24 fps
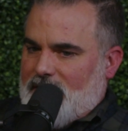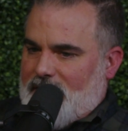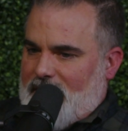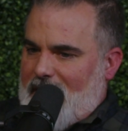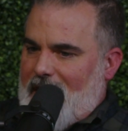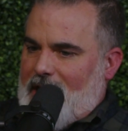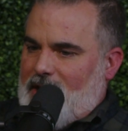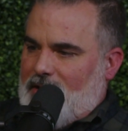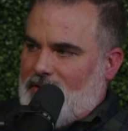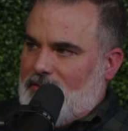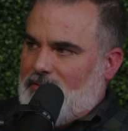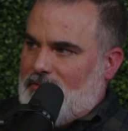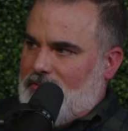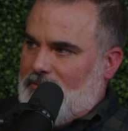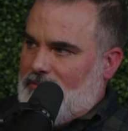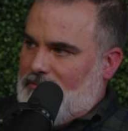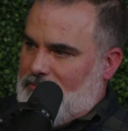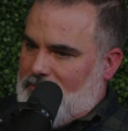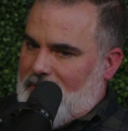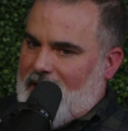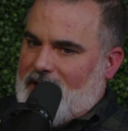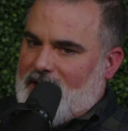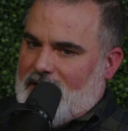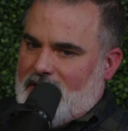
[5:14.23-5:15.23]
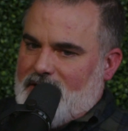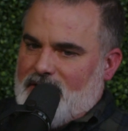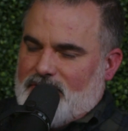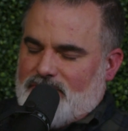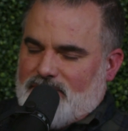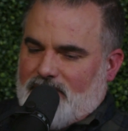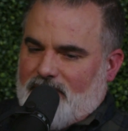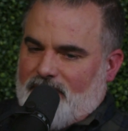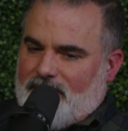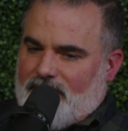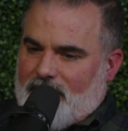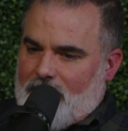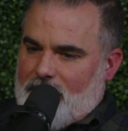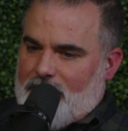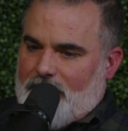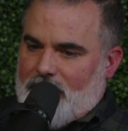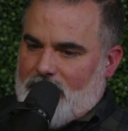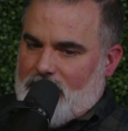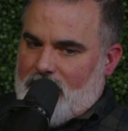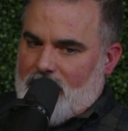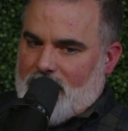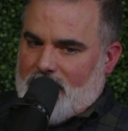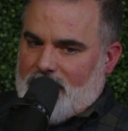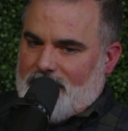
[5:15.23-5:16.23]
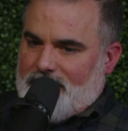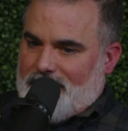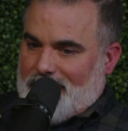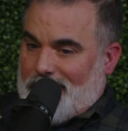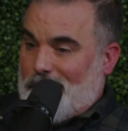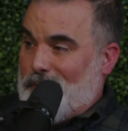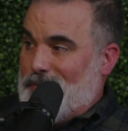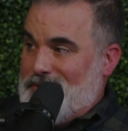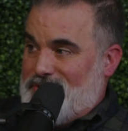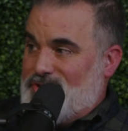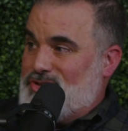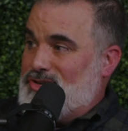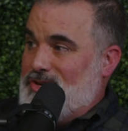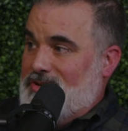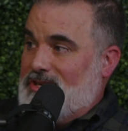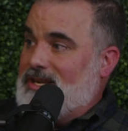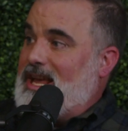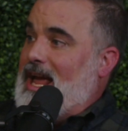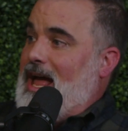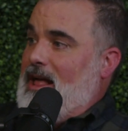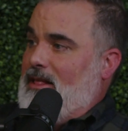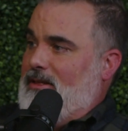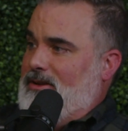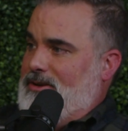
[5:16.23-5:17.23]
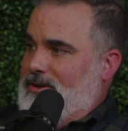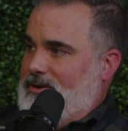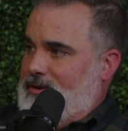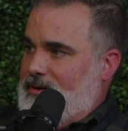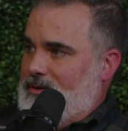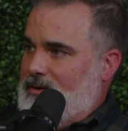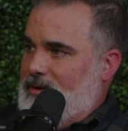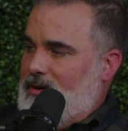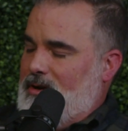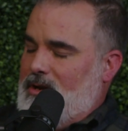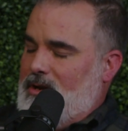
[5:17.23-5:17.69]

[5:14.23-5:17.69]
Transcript: a recognition from uh, the Christian calendar.